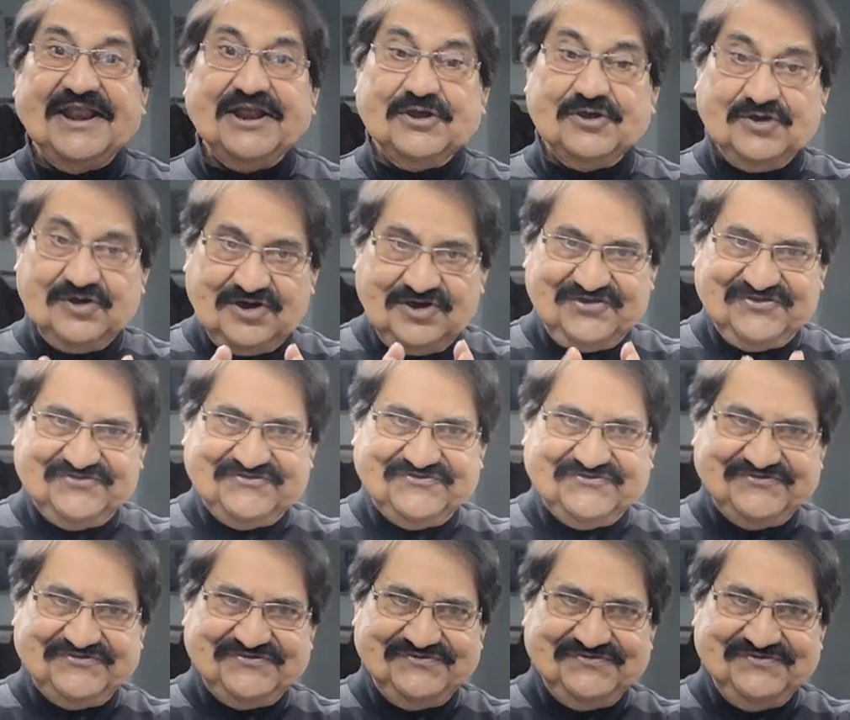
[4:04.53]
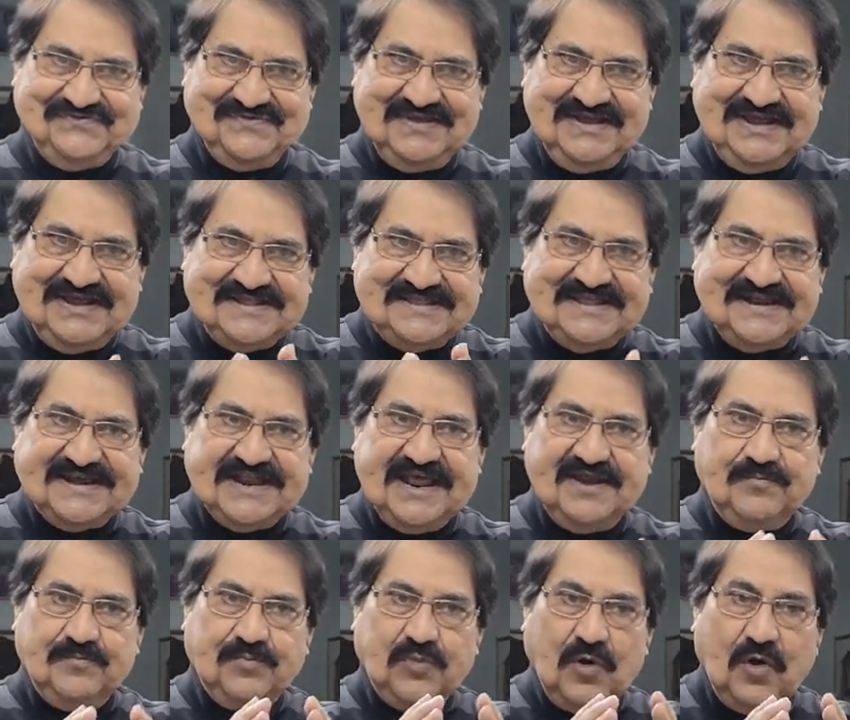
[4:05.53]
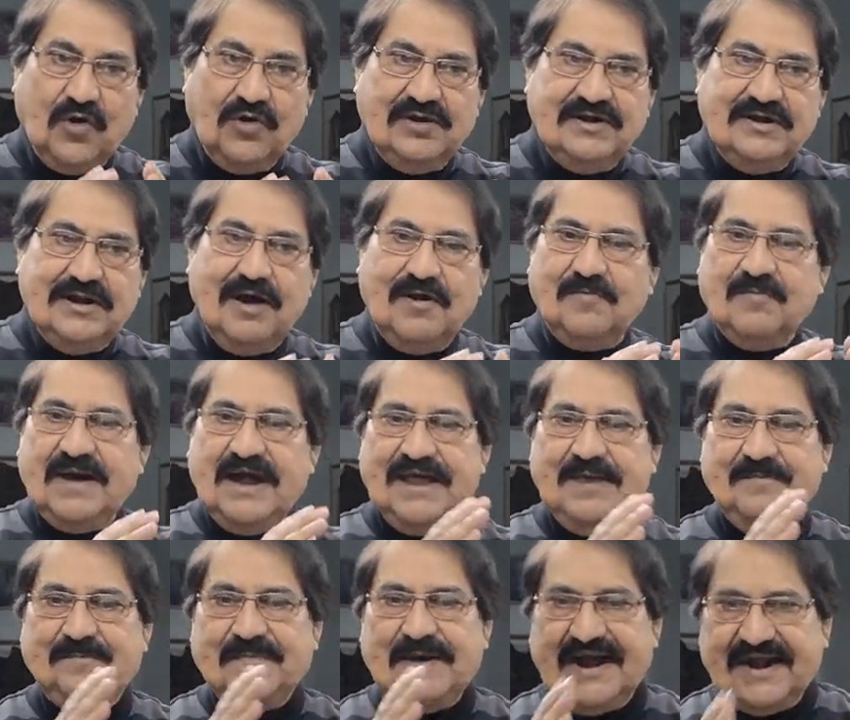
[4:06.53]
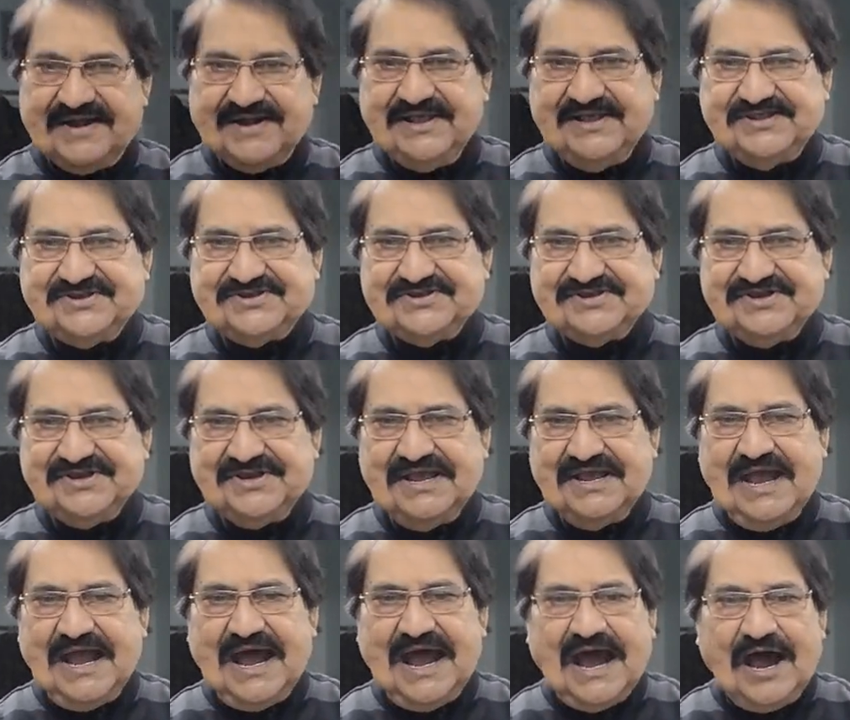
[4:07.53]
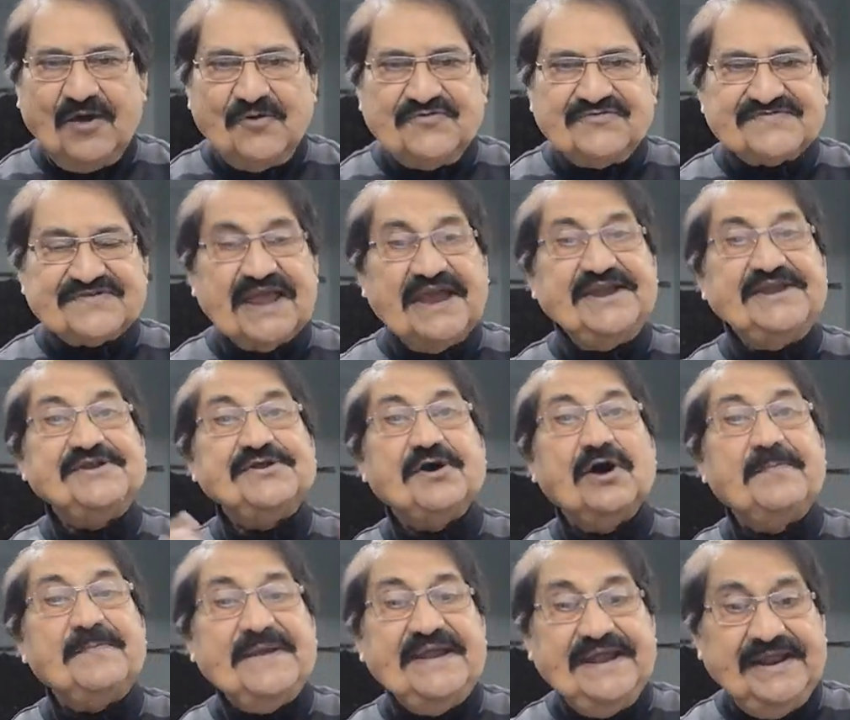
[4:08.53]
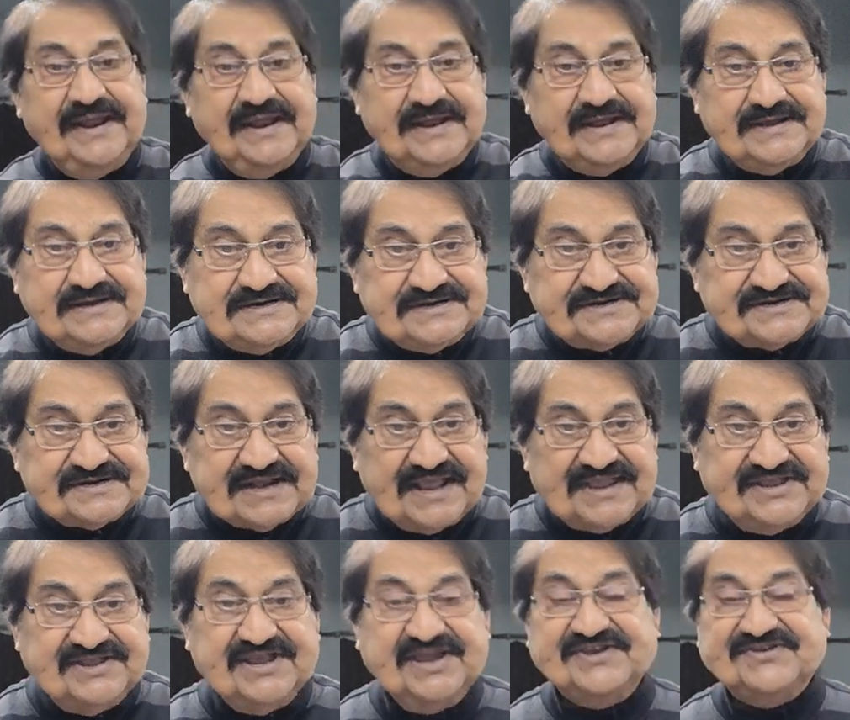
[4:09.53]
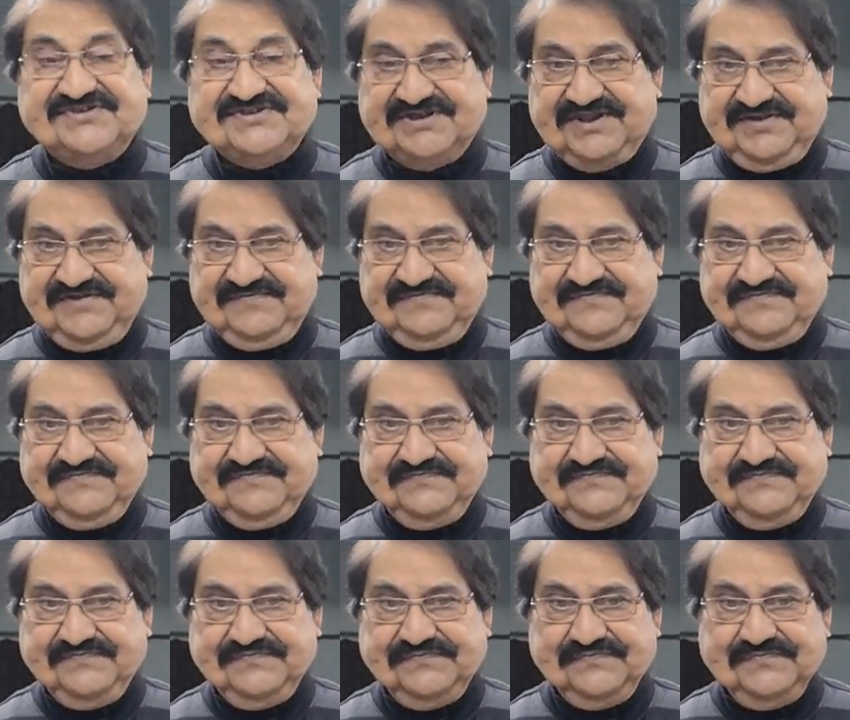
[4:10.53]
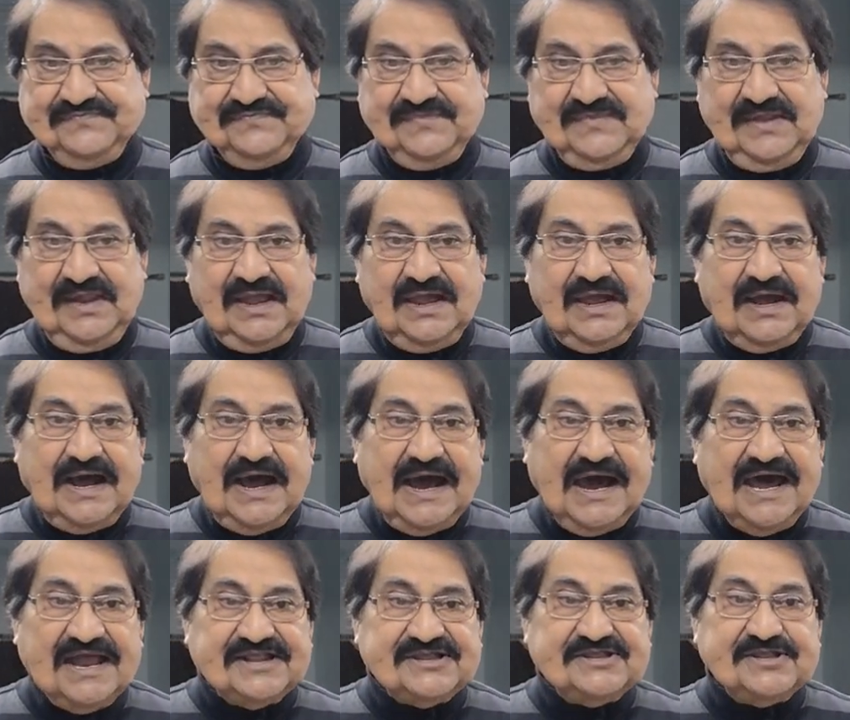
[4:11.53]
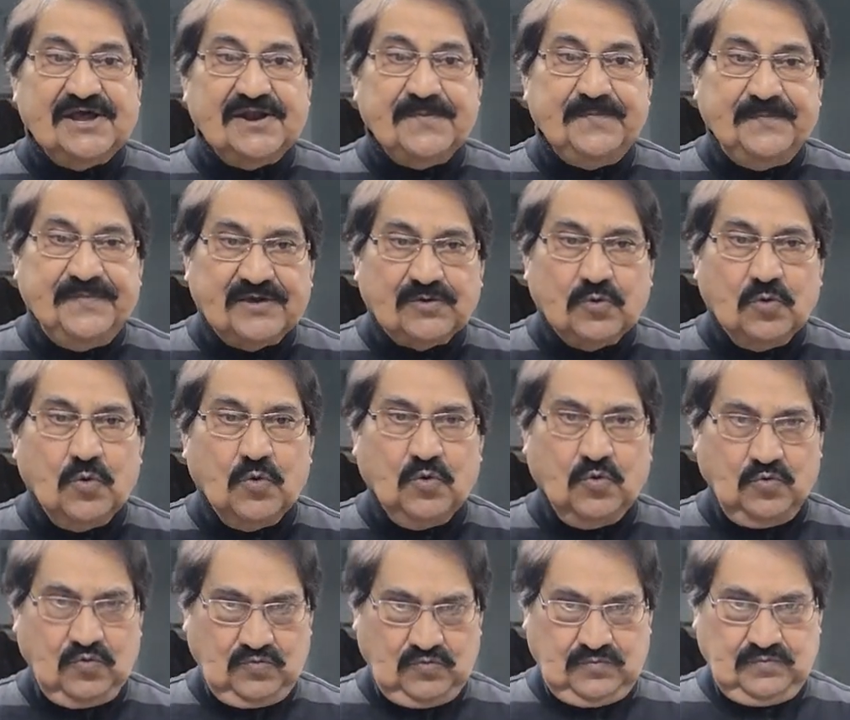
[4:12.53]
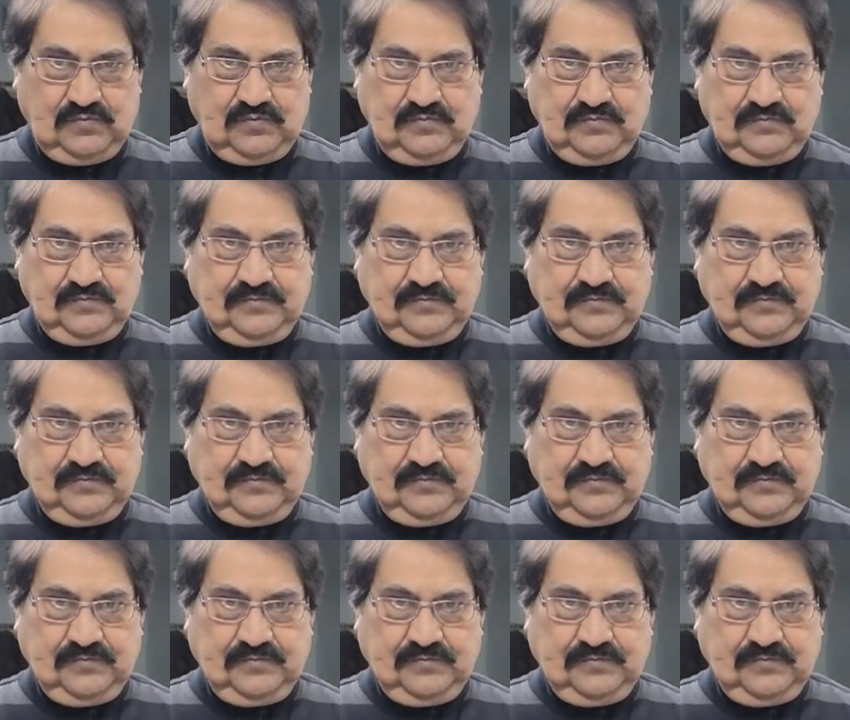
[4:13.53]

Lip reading: are costs that are borne by parties outside of a transaction. Arthur Pigou